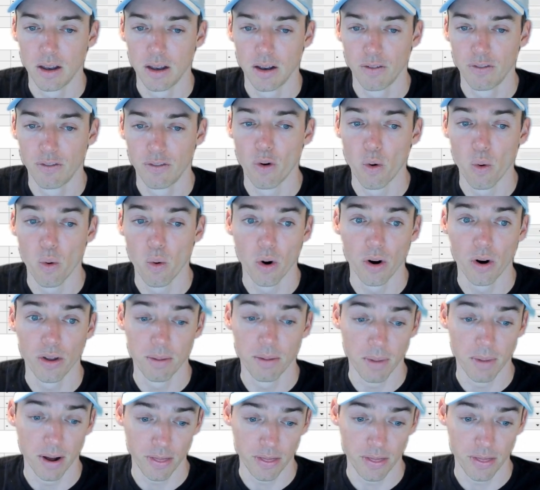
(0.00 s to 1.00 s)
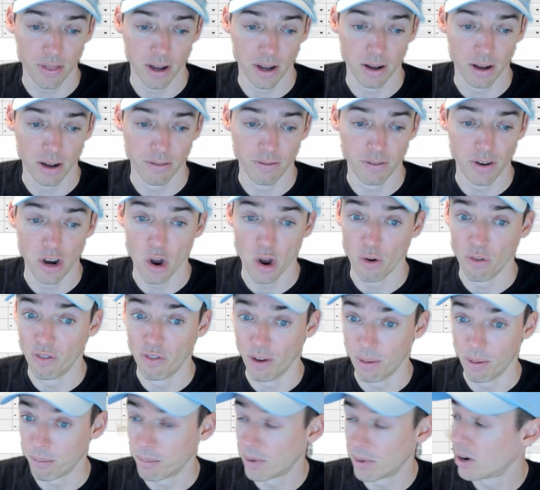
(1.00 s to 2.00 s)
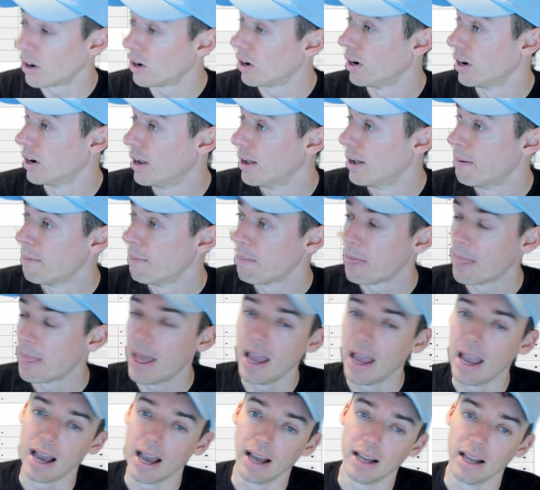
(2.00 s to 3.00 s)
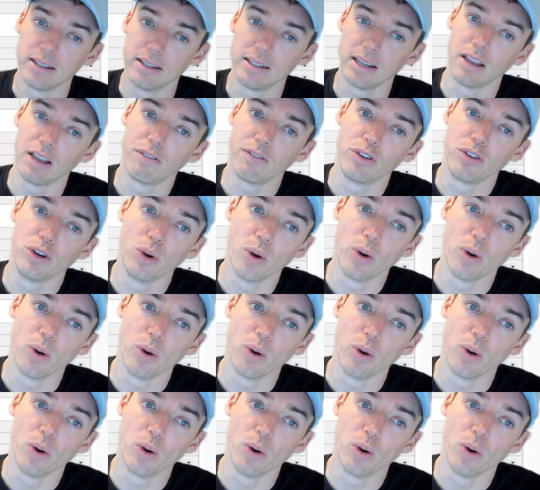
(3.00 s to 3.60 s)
for the month of November. And if you